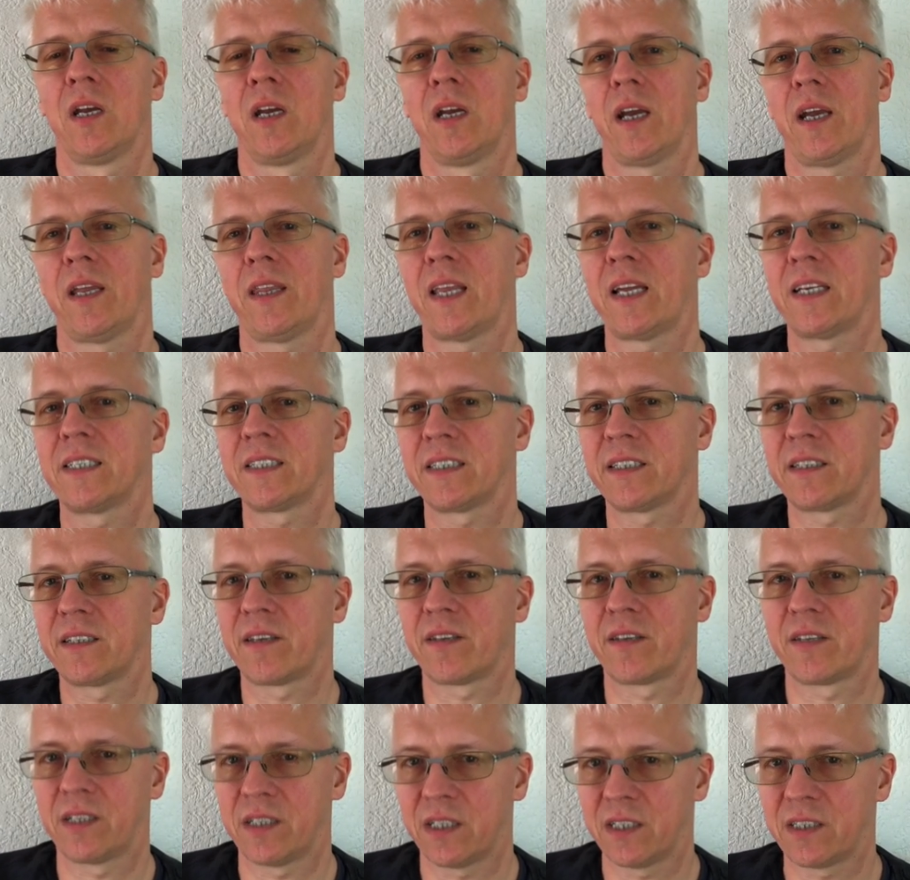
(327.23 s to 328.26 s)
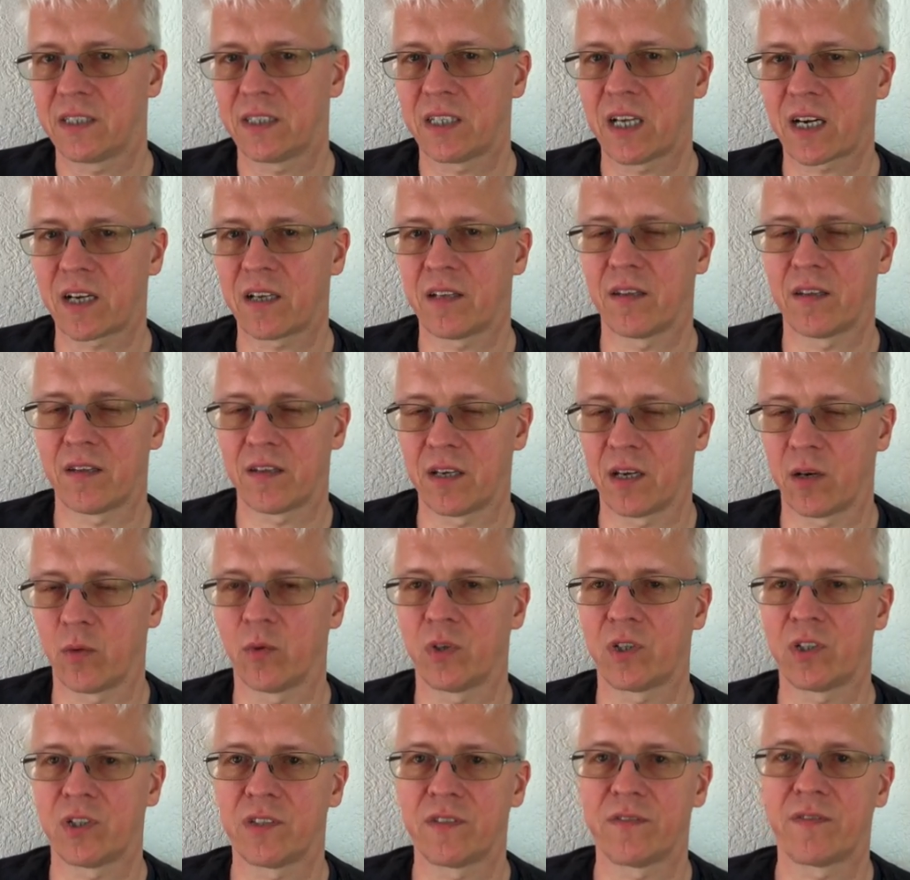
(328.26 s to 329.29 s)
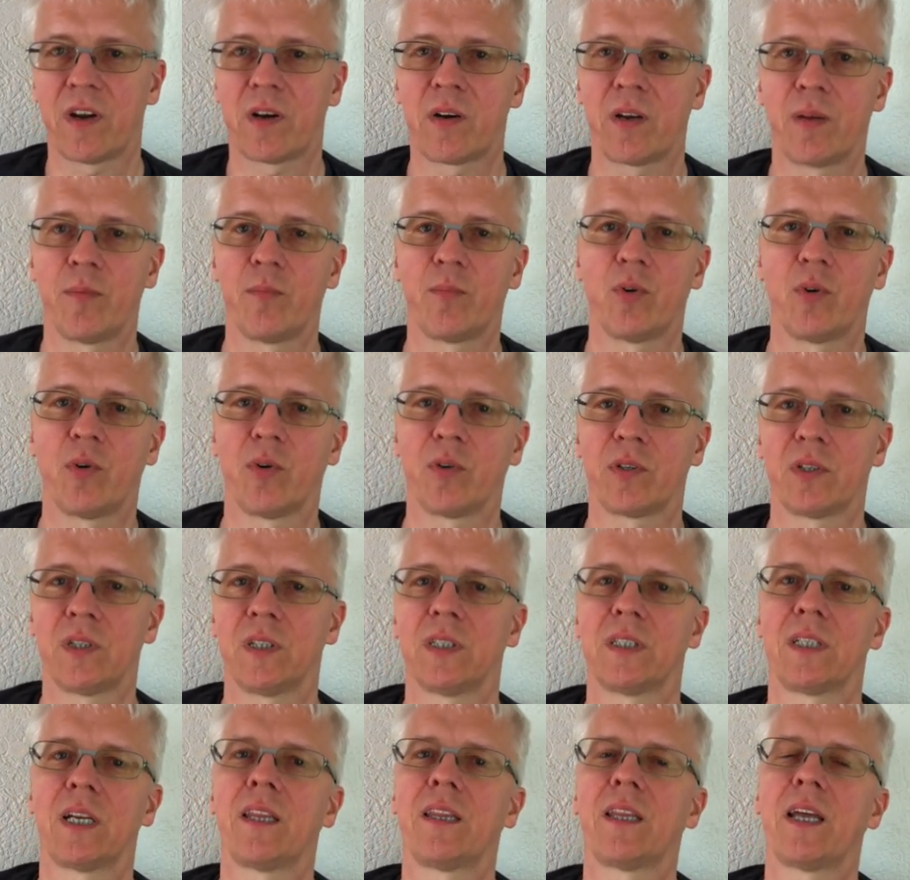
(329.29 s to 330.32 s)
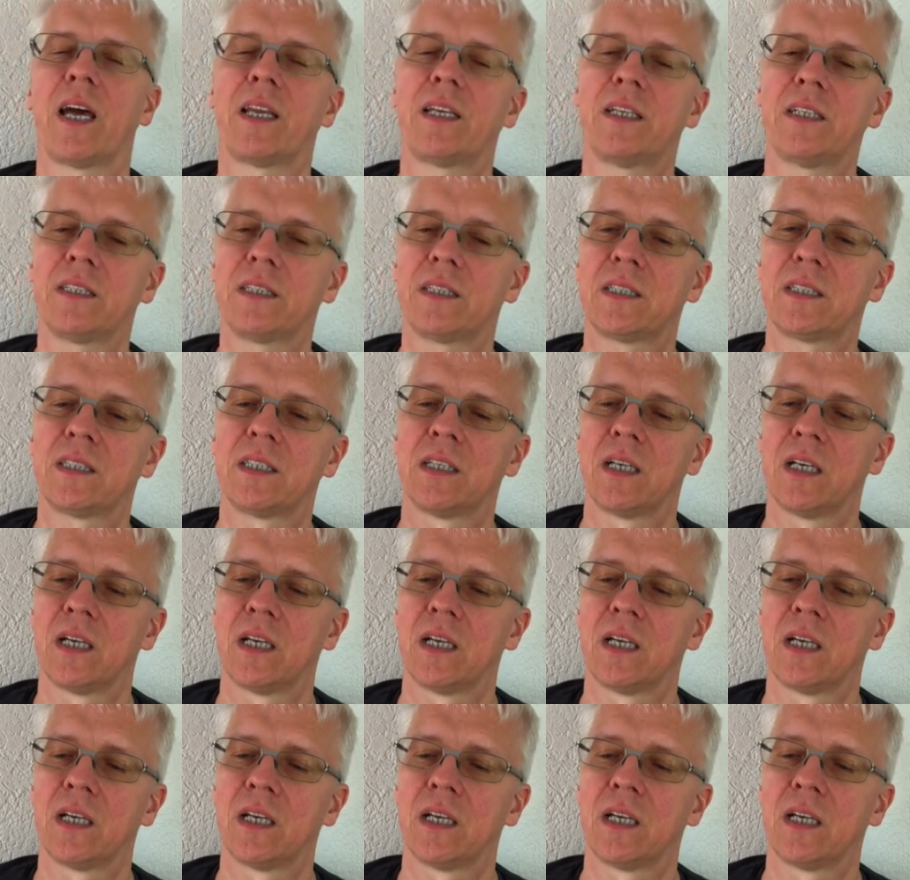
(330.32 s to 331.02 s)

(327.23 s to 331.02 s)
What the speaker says: And there's a second thing which is very important, and that is,